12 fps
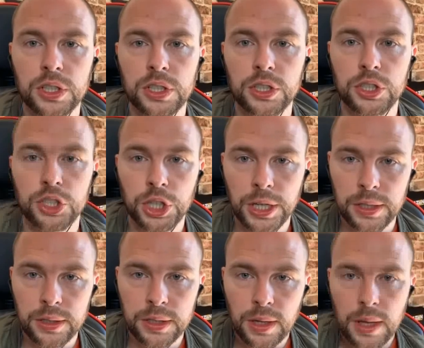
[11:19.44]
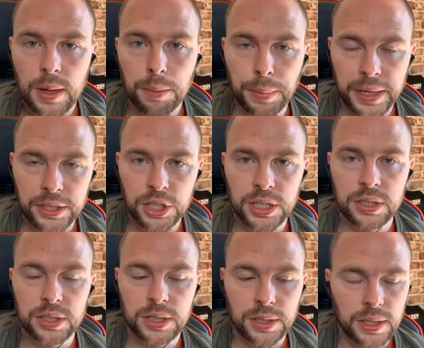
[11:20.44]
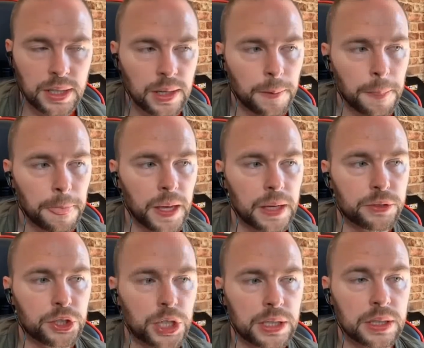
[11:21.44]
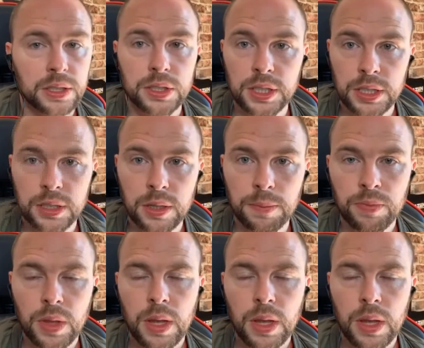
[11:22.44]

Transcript: Cheats. Manchester City have cheated the system.